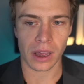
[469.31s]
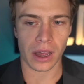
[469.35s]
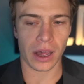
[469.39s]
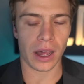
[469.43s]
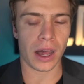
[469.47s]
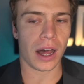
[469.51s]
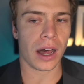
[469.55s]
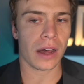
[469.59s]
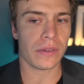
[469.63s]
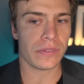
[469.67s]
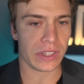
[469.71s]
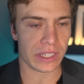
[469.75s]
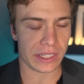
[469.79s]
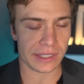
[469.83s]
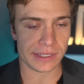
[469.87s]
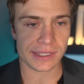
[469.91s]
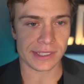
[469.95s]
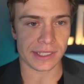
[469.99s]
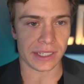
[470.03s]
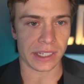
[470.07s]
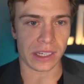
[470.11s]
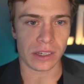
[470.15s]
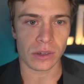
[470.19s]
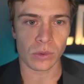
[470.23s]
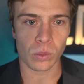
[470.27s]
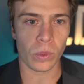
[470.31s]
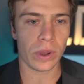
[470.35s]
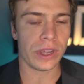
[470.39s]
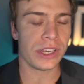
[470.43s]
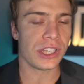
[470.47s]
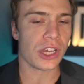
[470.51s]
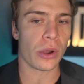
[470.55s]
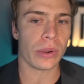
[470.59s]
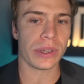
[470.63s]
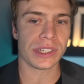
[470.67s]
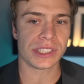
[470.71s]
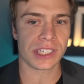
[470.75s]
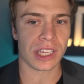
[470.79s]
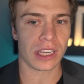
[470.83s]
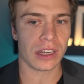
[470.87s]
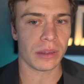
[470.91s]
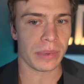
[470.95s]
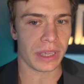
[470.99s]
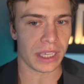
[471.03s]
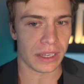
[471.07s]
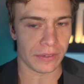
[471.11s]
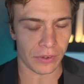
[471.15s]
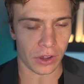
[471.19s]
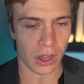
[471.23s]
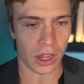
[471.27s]
Obviously, we know he's going to
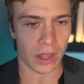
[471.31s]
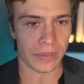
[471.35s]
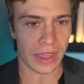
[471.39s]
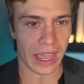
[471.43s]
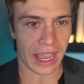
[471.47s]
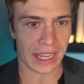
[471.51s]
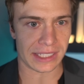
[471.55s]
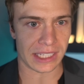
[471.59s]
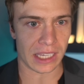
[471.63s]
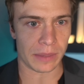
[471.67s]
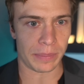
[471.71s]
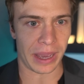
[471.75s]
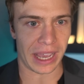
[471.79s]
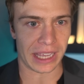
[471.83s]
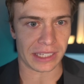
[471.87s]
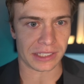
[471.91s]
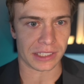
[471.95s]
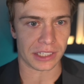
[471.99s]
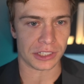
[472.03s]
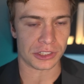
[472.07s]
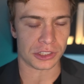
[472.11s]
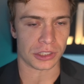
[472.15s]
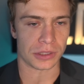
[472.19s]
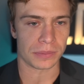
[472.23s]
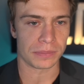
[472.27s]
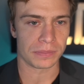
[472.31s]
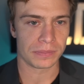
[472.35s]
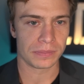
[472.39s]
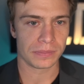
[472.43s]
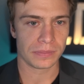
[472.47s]
be involved as a pass catcher.